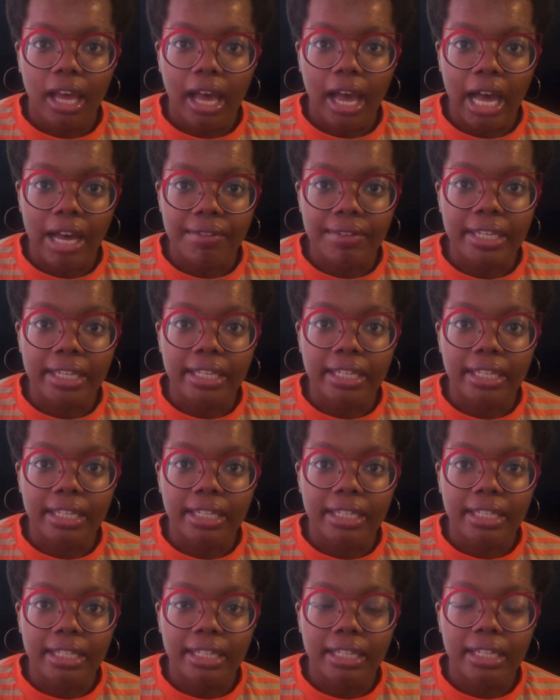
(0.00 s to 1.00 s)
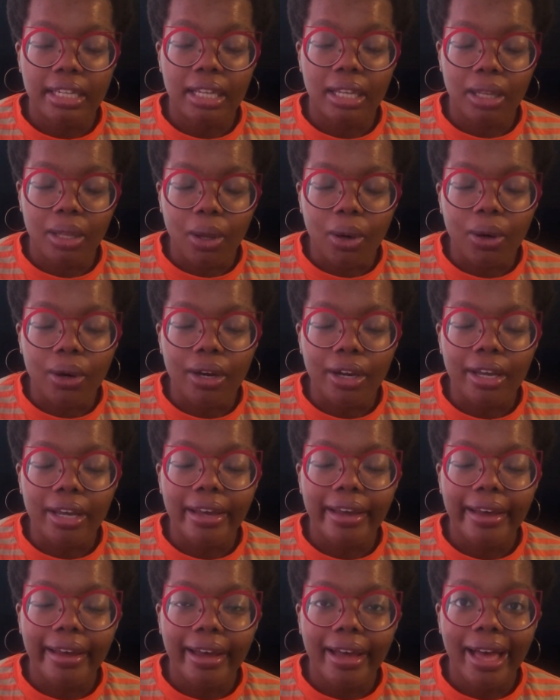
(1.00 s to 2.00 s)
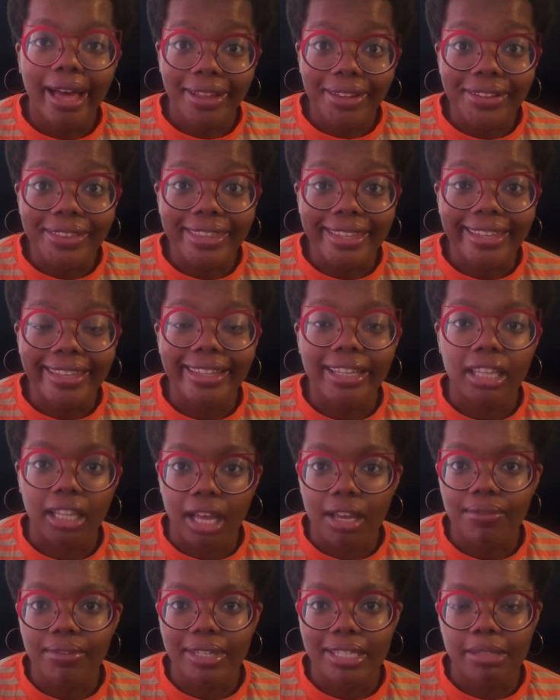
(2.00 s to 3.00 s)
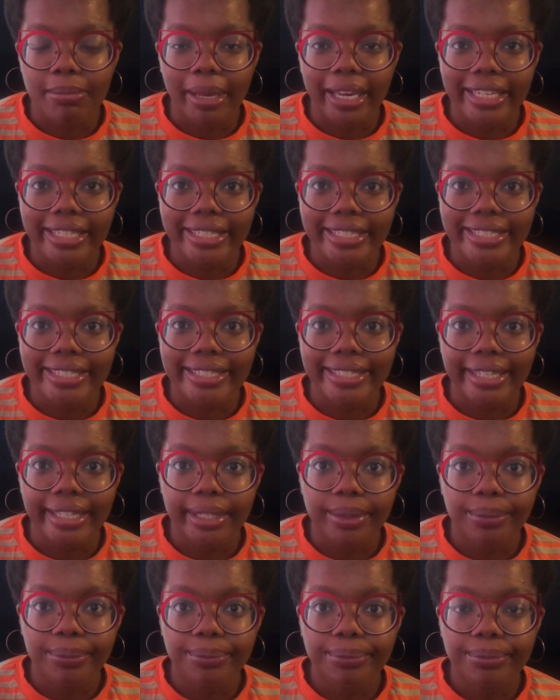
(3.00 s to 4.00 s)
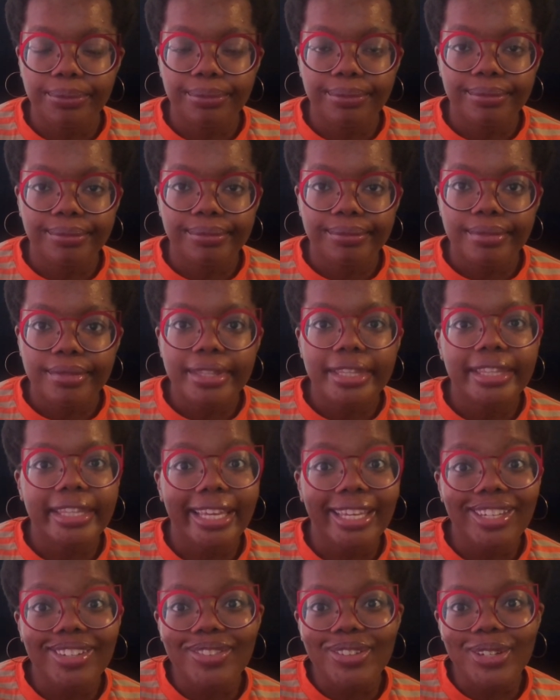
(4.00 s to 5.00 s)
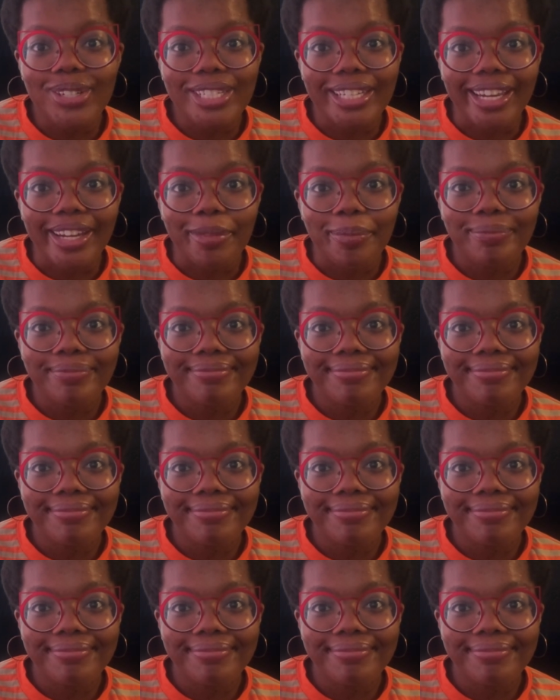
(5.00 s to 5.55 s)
having a long, healthy life expectancy. Thank you for your time.